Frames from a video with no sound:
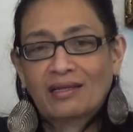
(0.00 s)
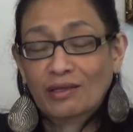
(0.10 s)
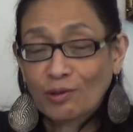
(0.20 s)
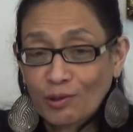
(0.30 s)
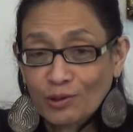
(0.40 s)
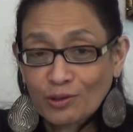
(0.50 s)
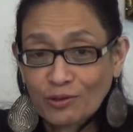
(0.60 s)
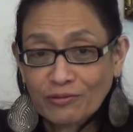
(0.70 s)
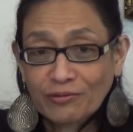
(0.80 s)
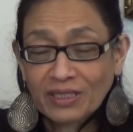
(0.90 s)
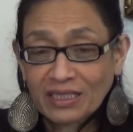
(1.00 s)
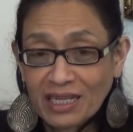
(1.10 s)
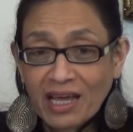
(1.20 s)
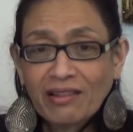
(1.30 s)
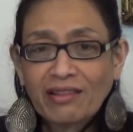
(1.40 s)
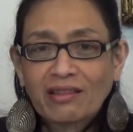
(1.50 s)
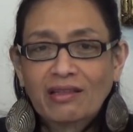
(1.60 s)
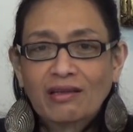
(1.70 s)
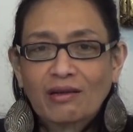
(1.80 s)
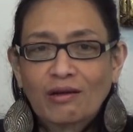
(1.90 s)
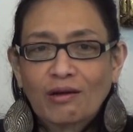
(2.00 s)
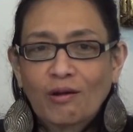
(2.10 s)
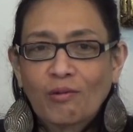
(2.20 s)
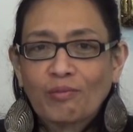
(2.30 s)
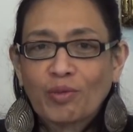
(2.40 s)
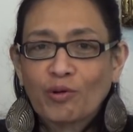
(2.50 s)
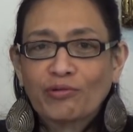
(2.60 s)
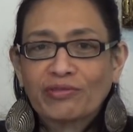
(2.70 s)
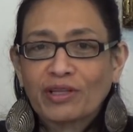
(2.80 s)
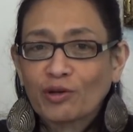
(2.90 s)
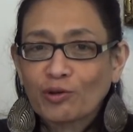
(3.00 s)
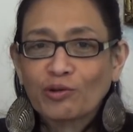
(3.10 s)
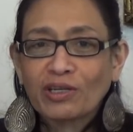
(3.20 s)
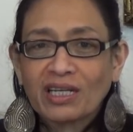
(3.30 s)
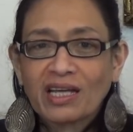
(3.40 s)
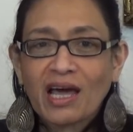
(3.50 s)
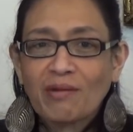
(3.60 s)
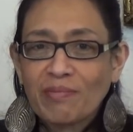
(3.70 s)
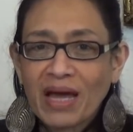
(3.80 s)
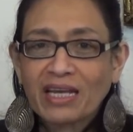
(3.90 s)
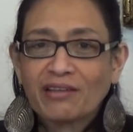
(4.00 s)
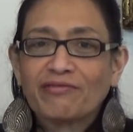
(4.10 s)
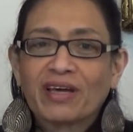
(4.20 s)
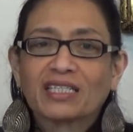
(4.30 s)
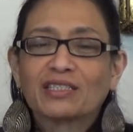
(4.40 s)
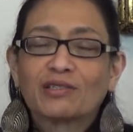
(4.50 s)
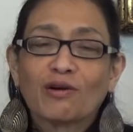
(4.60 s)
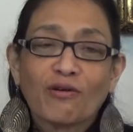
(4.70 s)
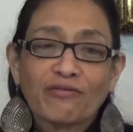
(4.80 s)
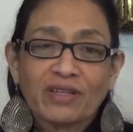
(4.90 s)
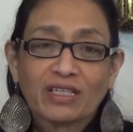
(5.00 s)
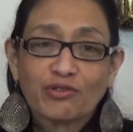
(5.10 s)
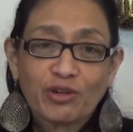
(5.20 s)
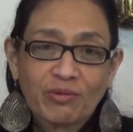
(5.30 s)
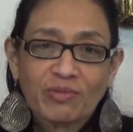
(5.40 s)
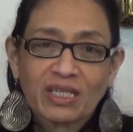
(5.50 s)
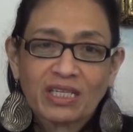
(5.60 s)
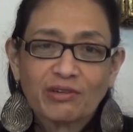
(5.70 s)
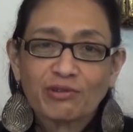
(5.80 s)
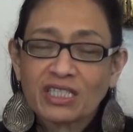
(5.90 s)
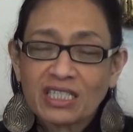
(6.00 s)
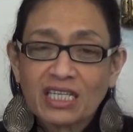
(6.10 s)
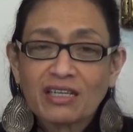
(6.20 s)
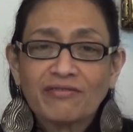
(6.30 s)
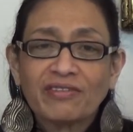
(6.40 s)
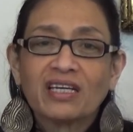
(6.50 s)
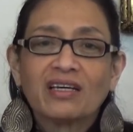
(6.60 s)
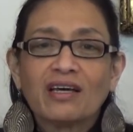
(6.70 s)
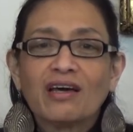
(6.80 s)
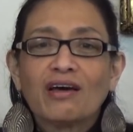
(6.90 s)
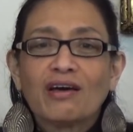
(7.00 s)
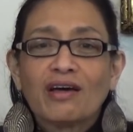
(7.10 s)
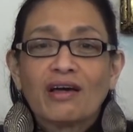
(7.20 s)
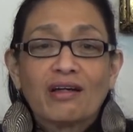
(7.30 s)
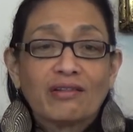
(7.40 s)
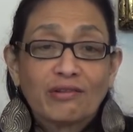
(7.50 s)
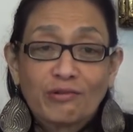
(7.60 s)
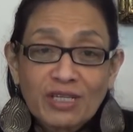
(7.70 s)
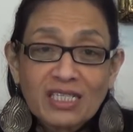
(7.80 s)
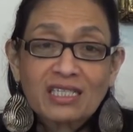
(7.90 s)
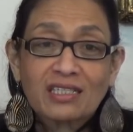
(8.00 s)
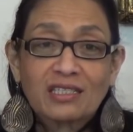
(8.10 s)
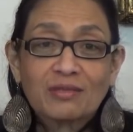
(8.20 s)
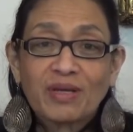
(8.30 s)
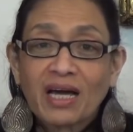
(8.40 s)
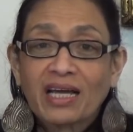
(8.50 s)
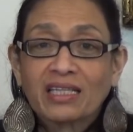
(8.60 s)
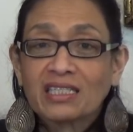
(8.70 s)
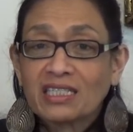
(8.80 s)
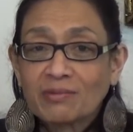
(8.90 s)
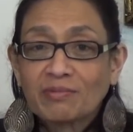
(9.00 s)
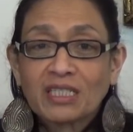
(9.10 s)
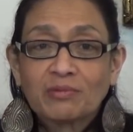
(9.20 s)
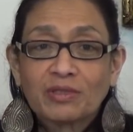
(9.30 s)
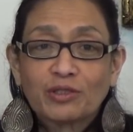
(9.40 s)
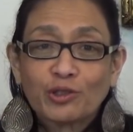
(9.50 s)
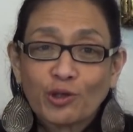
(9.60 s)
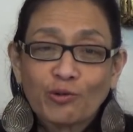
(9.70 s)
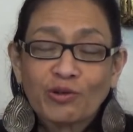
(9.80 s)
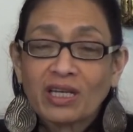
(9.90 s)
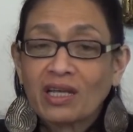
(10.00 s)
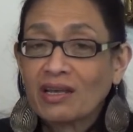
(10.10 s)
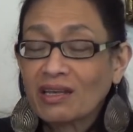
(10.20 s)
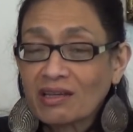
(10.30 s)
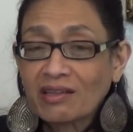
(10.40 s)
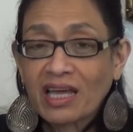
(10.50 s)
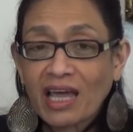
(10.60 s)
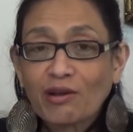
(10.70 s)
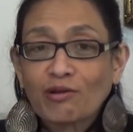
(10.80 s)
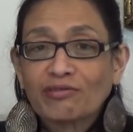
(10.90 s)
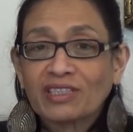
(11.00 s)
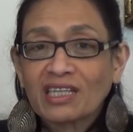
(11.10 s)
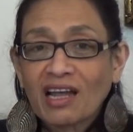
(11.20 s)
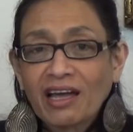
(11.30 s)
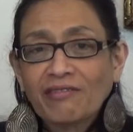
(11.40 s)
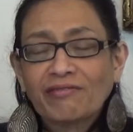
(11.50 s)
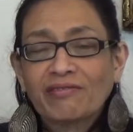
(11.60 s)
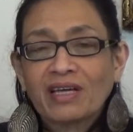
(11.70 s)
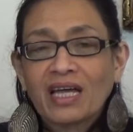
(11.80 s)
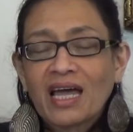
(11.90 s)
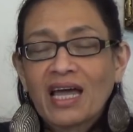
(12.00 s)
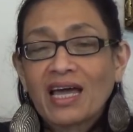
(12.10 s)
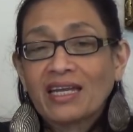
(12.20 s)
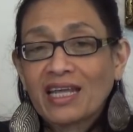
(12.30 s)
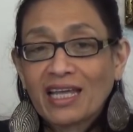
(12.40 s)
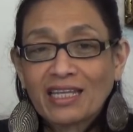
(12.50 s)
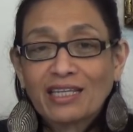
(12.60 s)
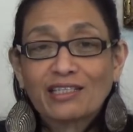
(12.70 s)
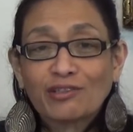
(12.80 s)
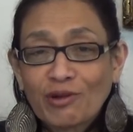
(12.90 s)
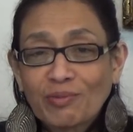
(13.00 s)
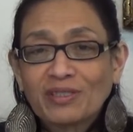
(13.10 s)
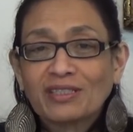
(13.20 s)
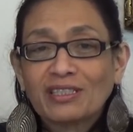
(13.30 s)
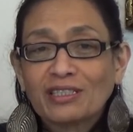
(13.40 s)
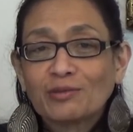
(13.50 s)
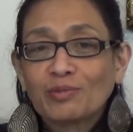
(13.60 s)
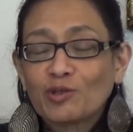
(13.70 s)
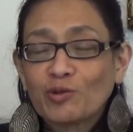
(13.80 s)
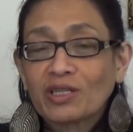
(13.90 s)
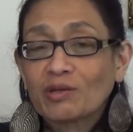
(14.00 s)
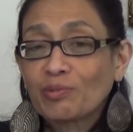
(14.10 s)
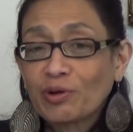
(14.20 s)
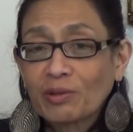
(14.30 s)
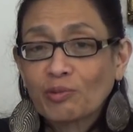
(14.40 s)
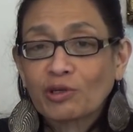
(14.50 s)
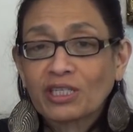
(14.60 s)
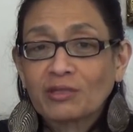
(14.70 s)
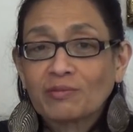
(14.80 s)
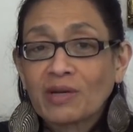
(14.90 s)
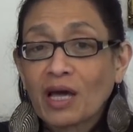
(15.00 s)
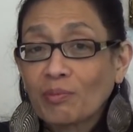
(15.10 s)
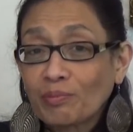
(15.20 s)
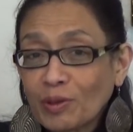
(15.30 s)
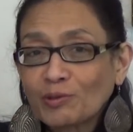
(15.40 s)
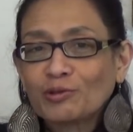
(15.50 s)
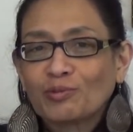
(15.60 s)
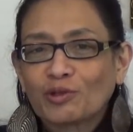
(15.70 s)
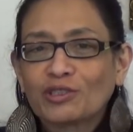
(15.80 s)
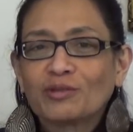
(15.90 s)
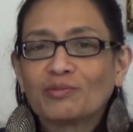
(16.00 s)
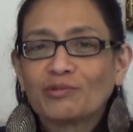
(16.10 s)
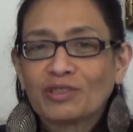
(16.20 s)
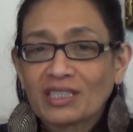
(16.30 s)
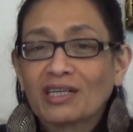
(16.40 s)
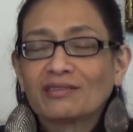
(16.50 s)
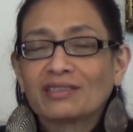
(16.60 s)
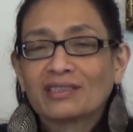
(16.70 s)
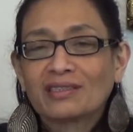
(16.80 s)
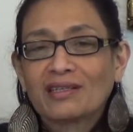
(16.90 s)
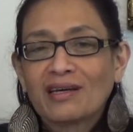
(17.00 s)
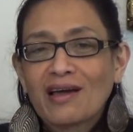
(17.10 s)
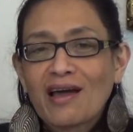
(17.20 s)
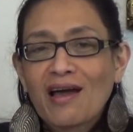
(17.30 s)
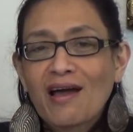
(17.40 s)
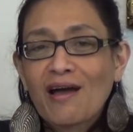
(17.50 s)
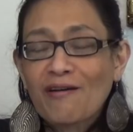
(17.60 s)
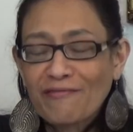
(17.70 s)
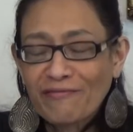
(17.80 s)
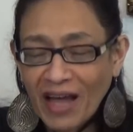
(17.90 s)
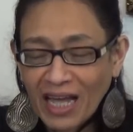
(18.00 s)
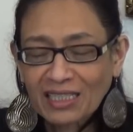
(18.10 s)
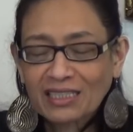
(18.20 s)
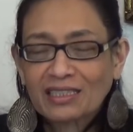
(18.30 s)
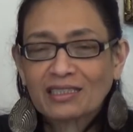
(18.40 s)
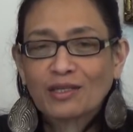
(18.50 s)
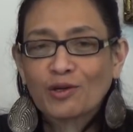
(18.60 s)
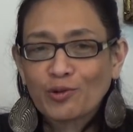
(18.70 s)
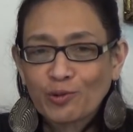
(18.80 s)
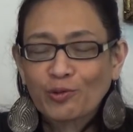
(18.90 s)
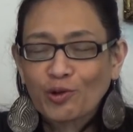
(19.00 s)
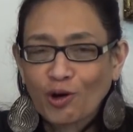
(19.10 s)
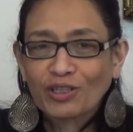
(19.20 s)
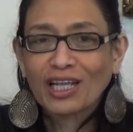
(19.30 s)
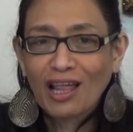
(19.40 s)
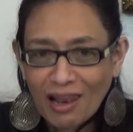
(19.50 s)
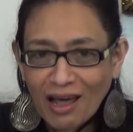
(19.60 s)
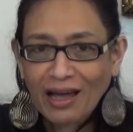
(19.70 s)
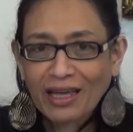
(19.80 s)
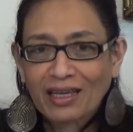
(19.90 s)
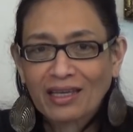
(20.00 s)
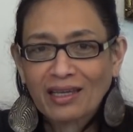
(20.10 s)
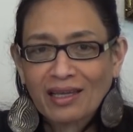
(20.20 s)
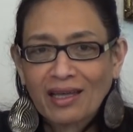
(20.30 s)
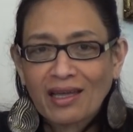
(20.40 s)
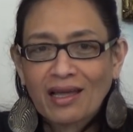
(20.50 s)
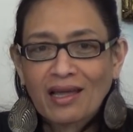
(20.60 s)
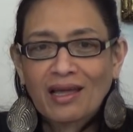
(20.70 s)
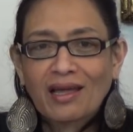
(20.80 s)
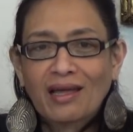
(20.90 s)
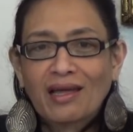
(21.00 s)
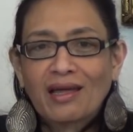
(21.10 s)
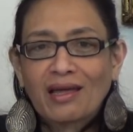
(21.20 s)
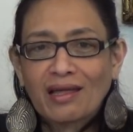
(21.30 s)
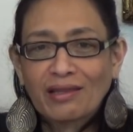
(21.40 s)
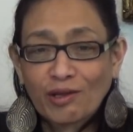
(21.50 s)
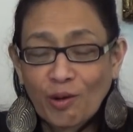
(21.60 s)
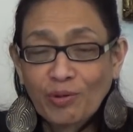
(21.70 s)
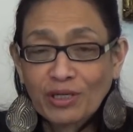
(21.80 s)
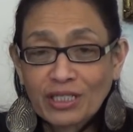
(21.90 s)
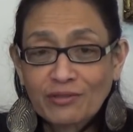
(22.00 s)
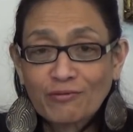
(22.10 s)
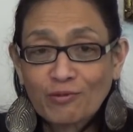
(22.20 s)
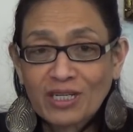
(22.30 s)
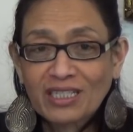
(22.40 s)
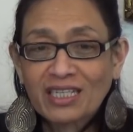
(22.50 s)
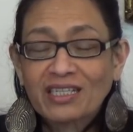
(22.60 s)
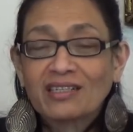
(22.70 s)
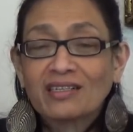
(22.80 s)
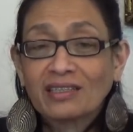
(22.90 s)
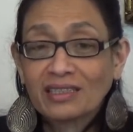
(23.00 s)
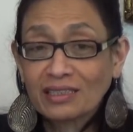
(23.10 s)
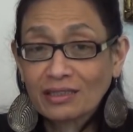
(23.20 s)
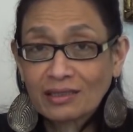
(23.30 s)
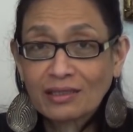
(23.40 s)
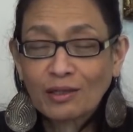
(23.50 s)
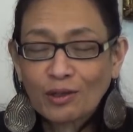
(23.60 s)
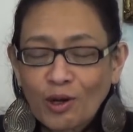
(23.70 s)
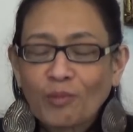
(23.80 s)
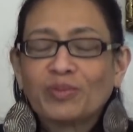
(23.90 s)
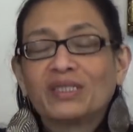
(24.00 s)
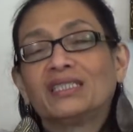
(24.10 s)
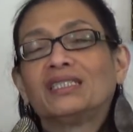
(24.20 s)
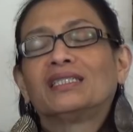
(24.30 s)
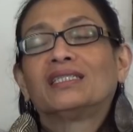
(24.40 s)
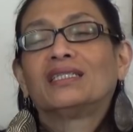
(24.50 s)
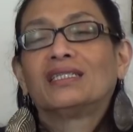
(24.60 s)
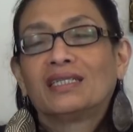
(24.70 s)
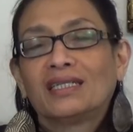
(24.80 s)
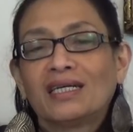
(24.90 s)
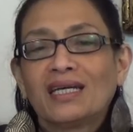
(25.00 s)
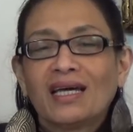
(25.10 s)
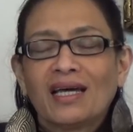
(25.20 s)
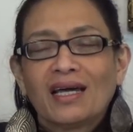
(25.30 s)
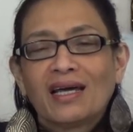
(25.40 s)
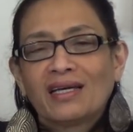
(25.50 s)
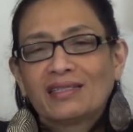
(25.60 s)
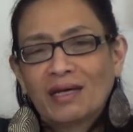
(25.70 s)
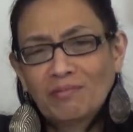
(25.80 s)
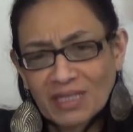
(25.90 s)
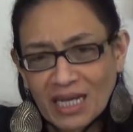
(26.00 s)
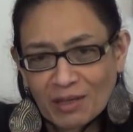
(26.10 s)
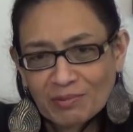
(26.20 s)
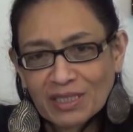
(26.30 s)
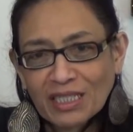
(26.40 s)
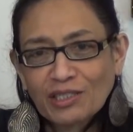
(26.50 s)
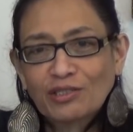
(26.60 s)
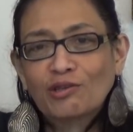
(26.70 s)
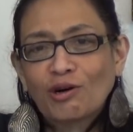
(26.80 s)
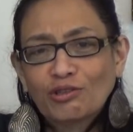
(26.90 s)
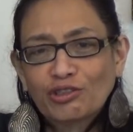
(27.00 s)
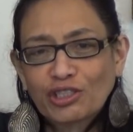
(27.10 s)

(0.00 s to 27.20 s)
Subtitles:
the cause of his death, both the good and bad effects of the treatment he received, the reasons behind the symptoms shown near the end of his life, and any discrepancies between the pre-mortem and post-mortem results. Facts do not lie. The operative word here is competent. Sometimes it is not